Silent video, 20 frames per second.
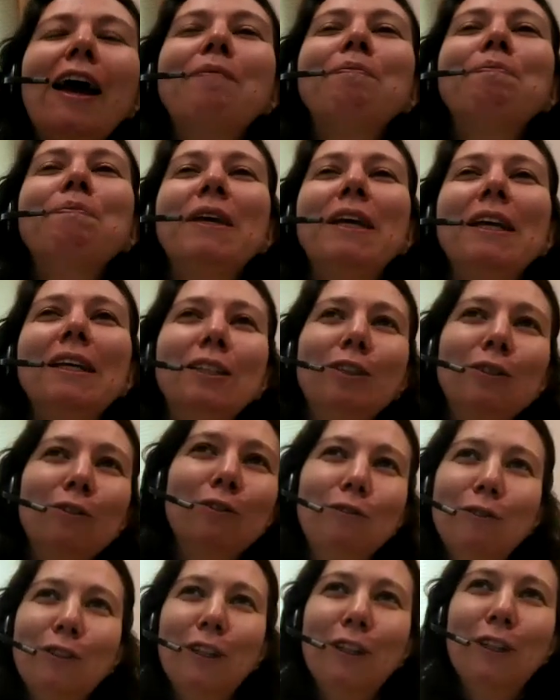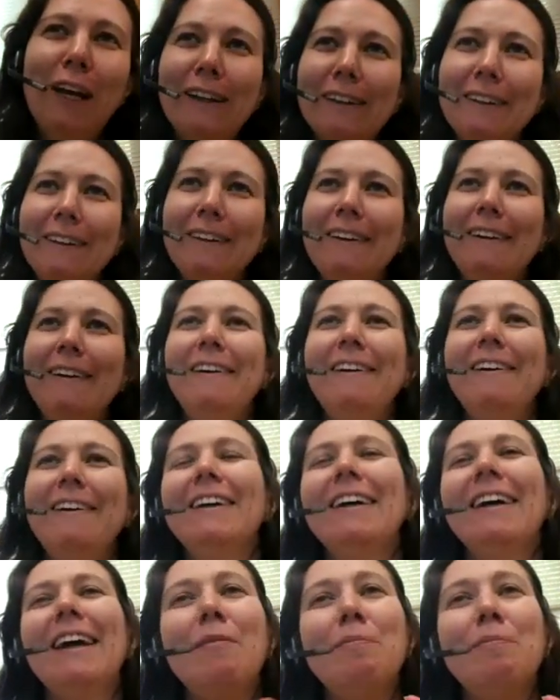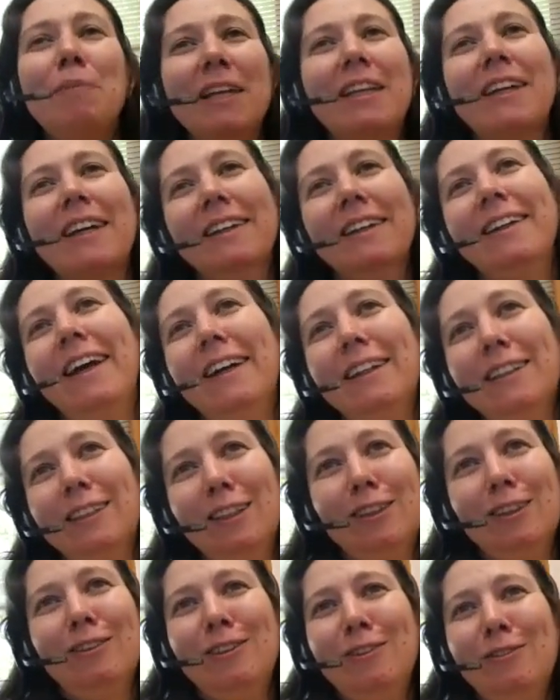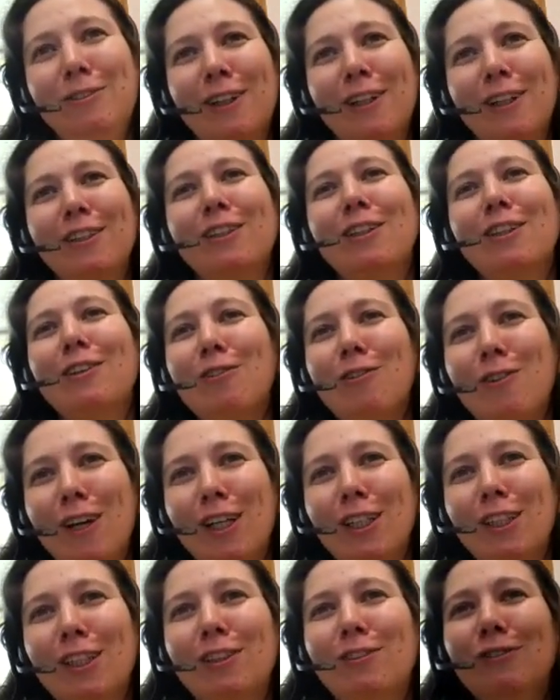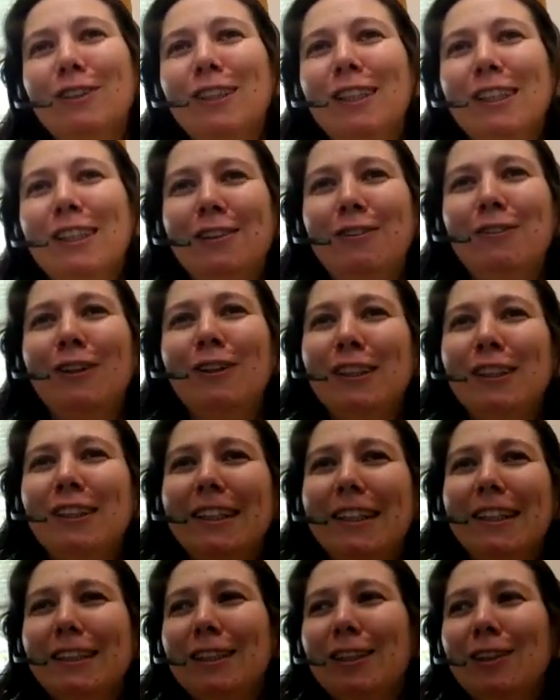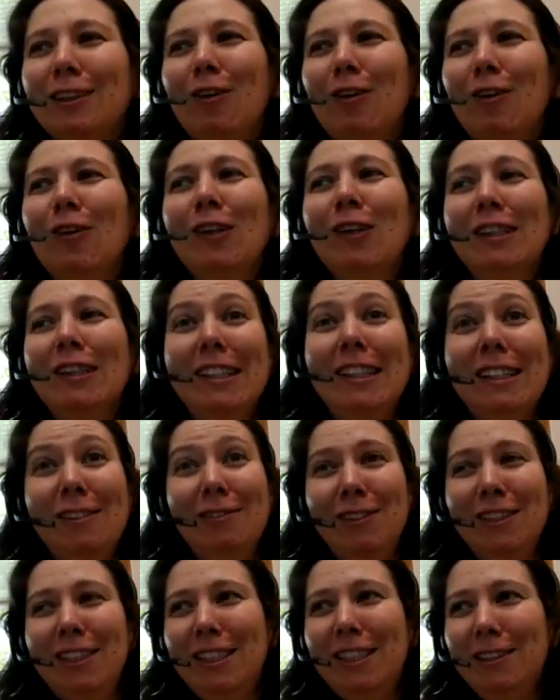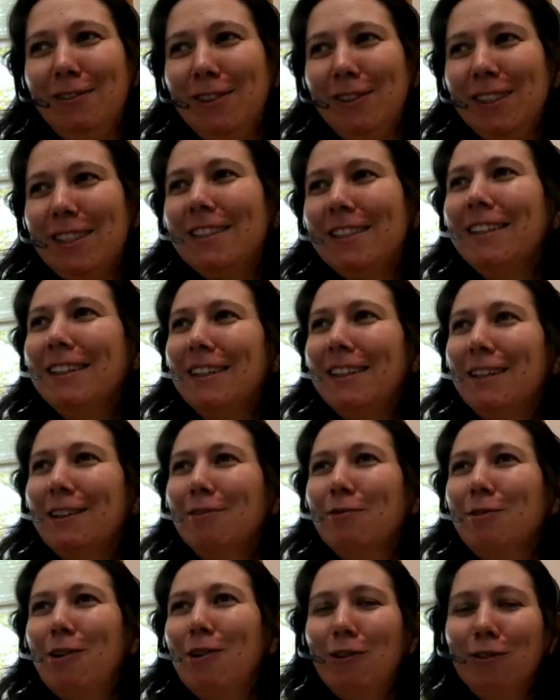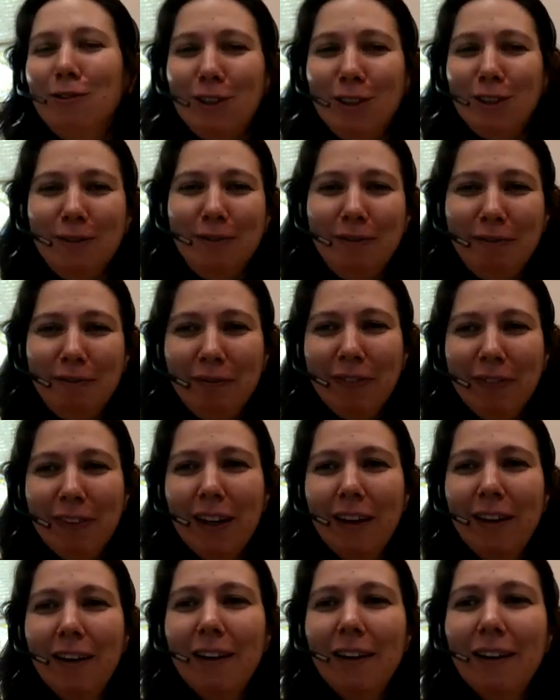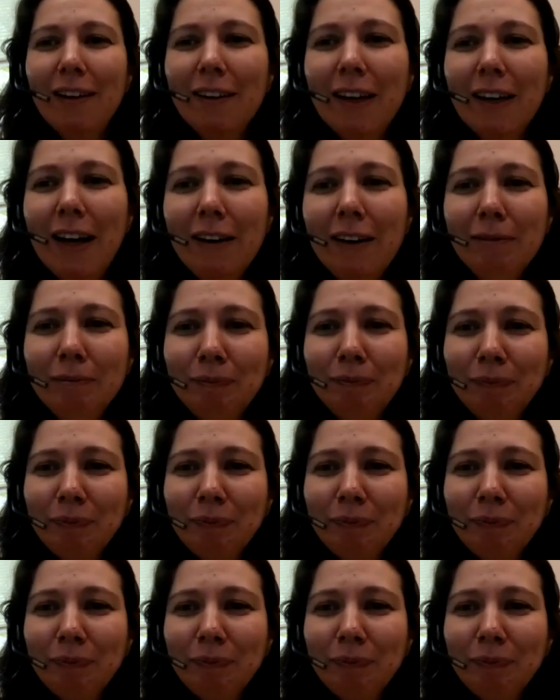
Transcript: a piece of like a bit connected to differential equation with the difference there is no derivatives involved. Okay.